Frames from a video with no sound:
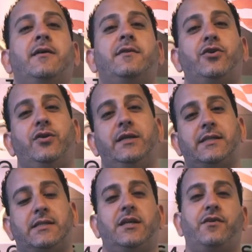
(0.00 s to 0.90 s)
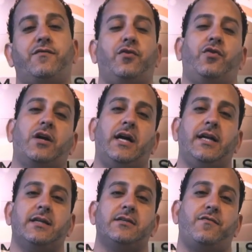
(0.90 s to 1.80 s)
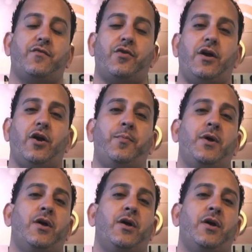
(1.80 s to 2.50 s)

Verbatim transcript: that you need to seek further guidance and further help.